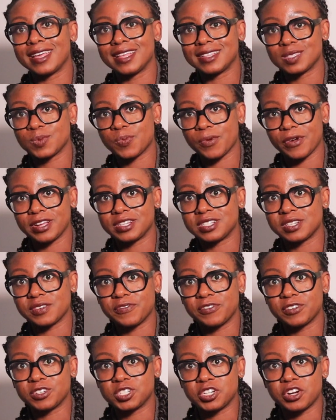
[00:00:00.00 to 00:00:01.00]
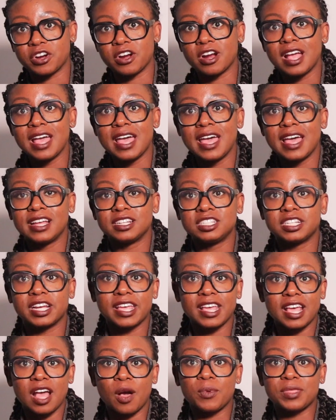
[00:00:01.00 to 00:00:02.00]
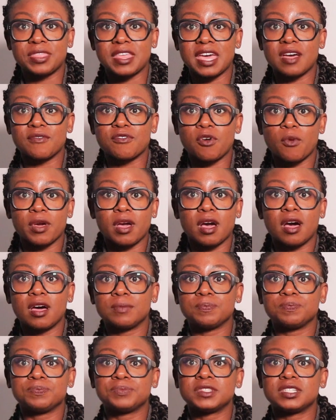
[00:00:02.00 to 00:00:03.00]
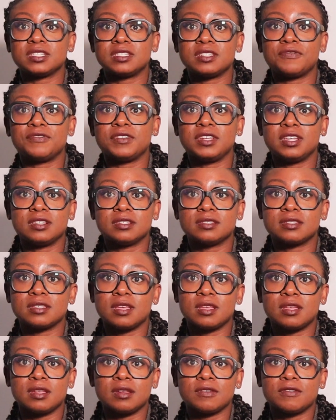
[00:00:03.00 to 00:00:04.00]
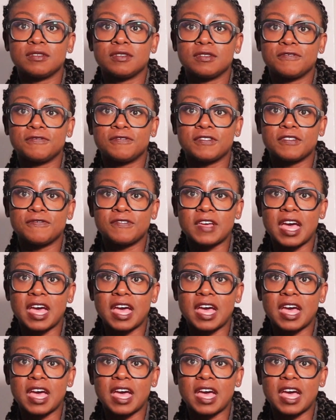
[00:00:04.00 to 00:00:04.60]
inspiration for sure. And checking out what they have going on. The Tiffany's in Fifth